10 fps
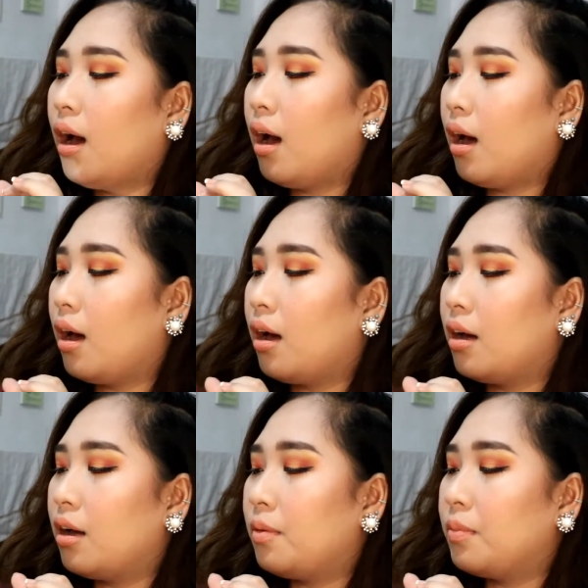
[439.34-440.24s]

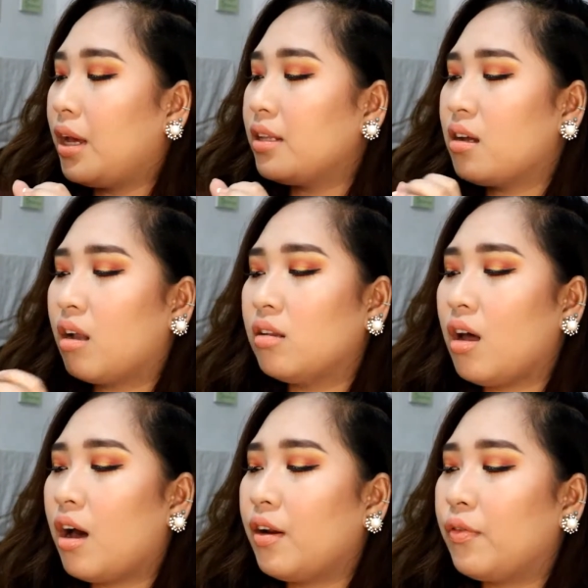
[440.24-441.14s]
And a
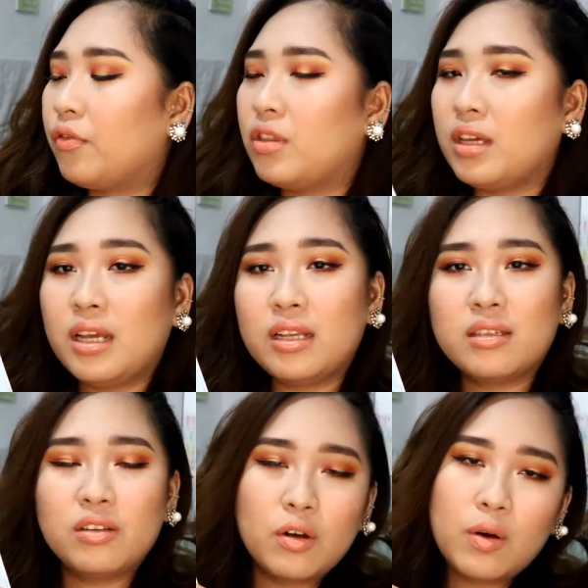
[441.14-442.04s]
lot of
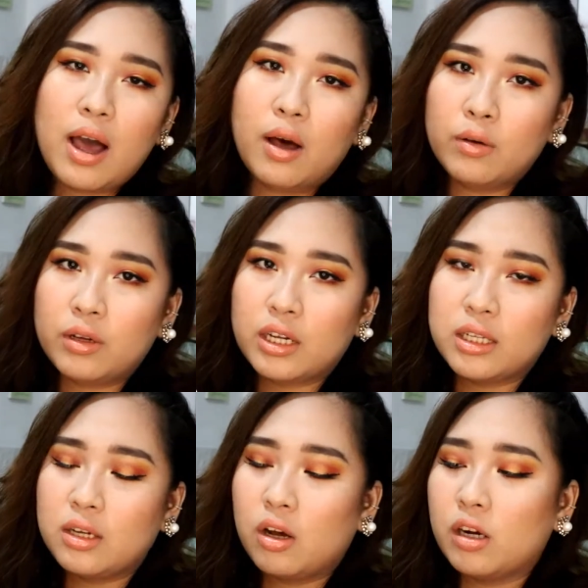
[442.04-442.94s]
these, you know how
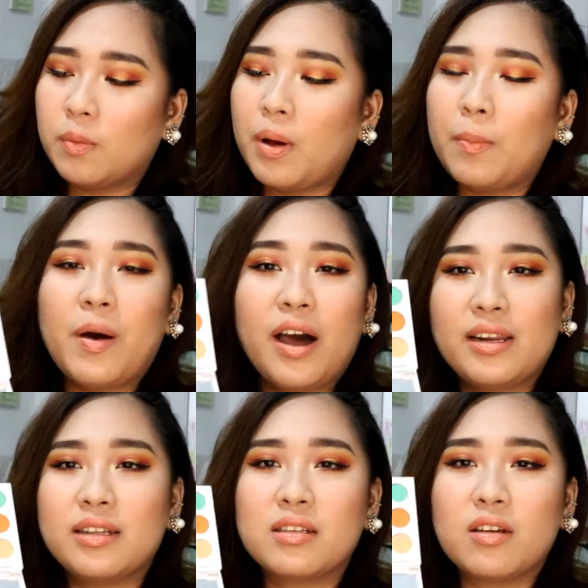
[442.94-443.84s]
good Colourpop
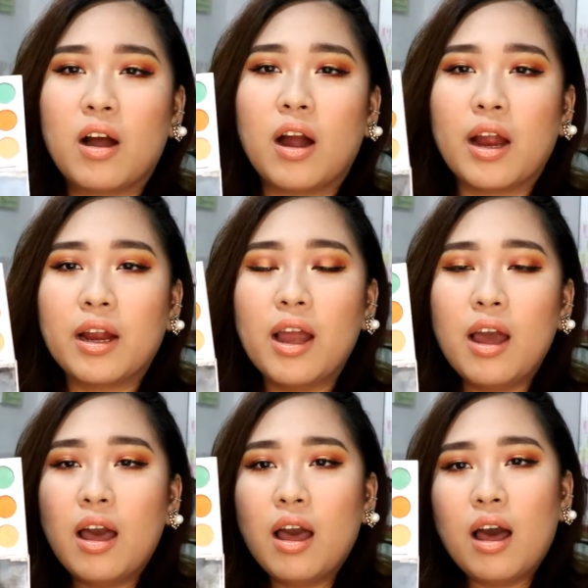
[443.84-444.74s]
palettes are.
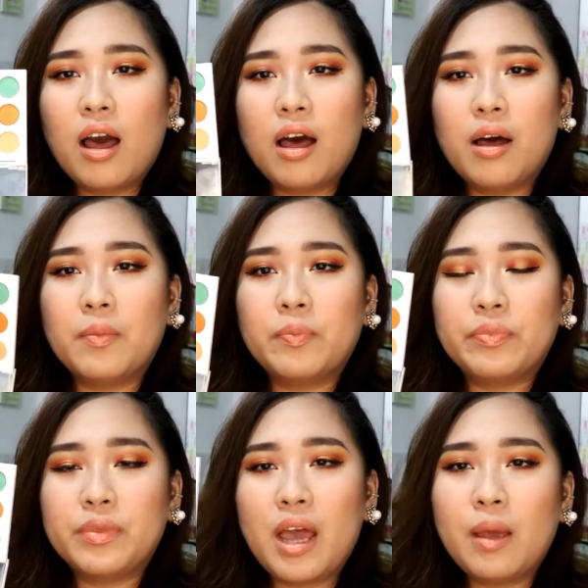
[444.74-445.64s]

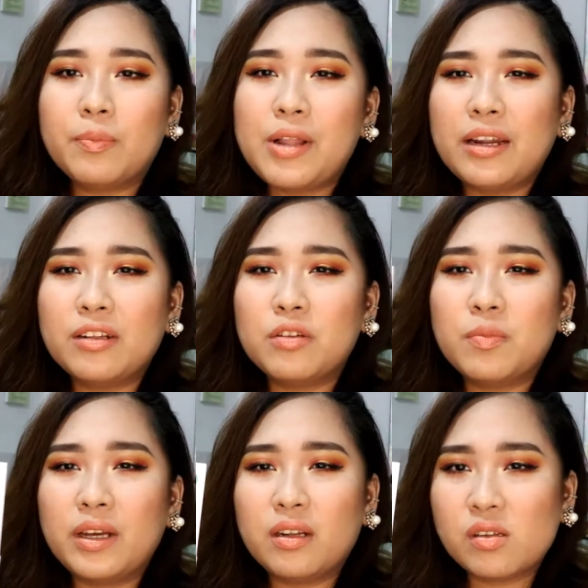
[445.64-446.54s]
I'm planning to
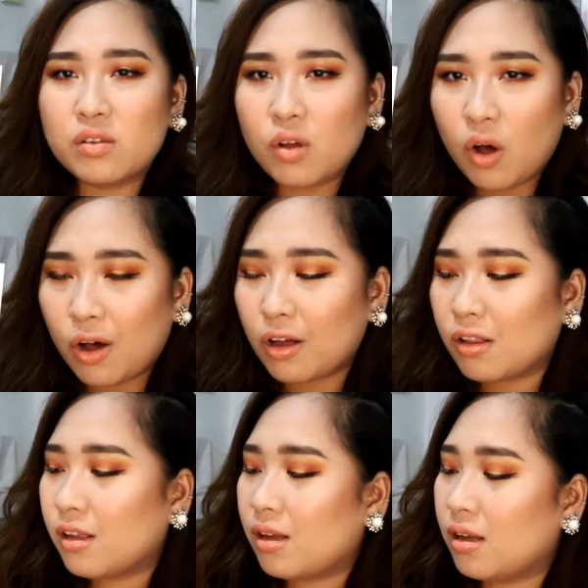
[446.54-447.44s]
buy the
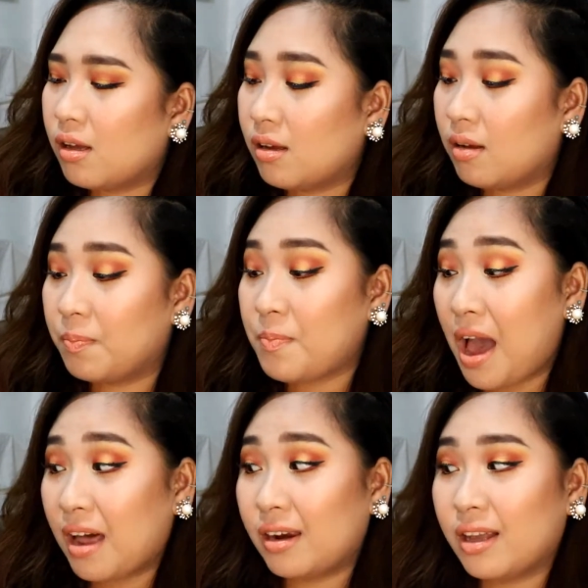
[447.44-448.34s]
Sol
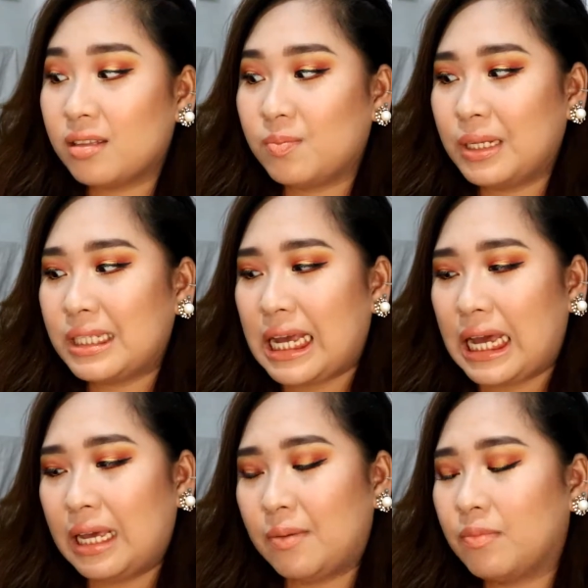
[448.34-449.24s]
palette, but
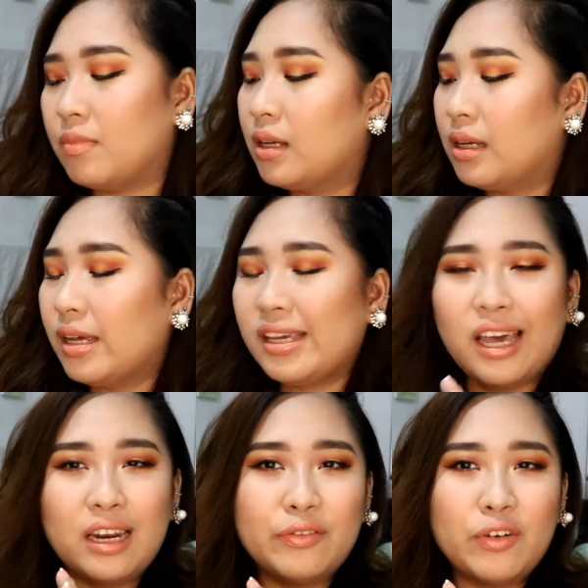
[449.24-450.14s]
I am
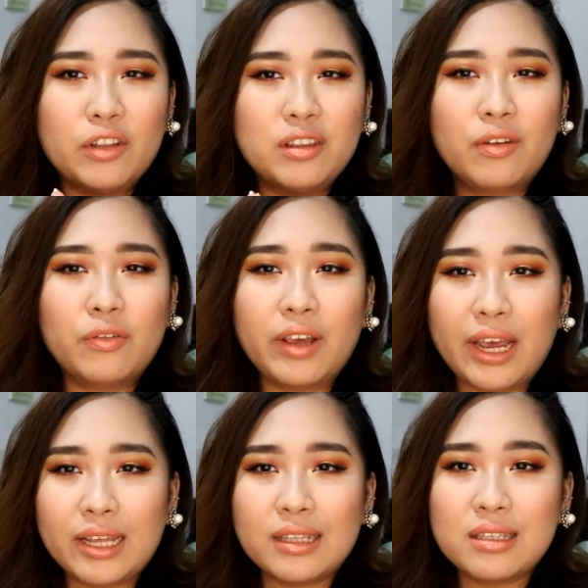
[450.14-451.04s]
kind of on the
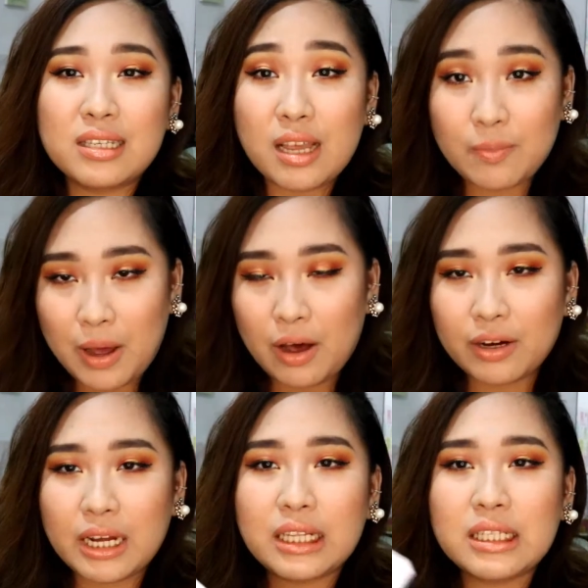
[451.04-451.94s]
fence about it.